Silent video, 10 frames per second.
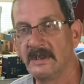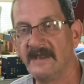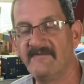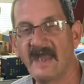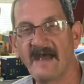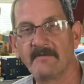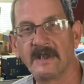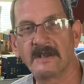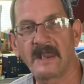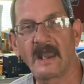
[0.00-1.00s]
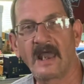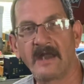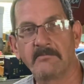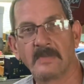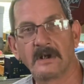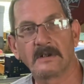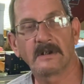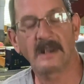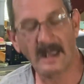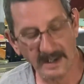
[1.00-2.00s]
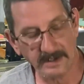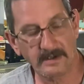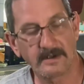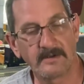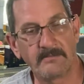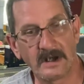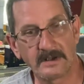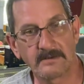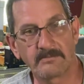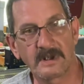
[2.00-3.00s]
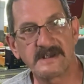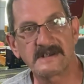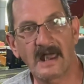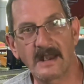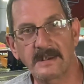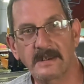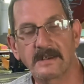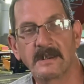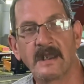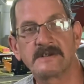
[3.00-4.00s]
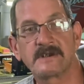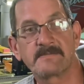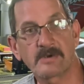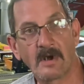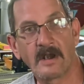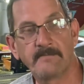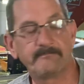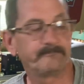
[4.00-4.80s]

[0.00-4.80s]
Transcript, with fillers: If you haven't hit that like, but like button, please like and subscribe.